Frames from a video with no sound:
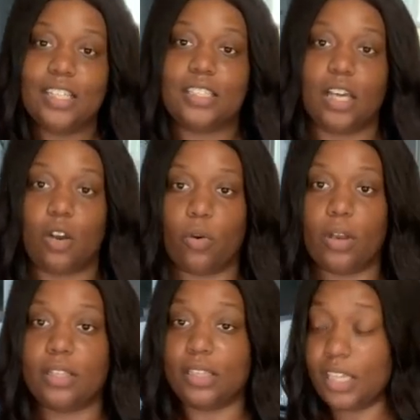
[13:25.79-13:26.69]

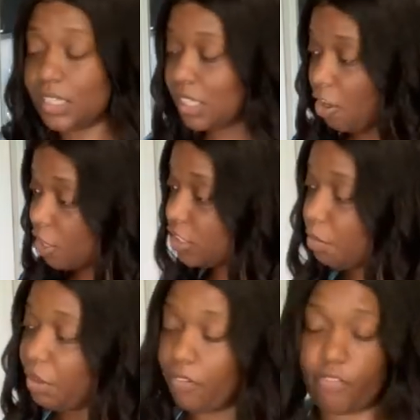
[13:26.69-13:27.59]
So this large
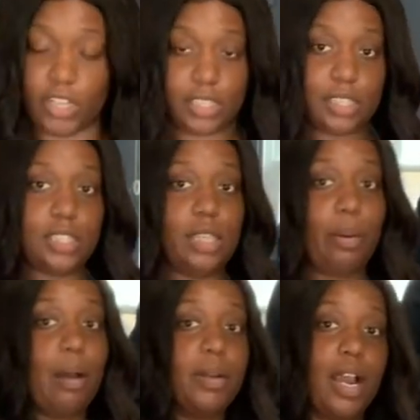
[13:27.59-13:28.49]
to me fits
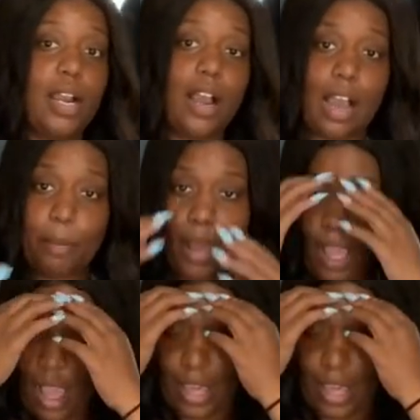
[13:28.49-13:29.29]
thebomb.com.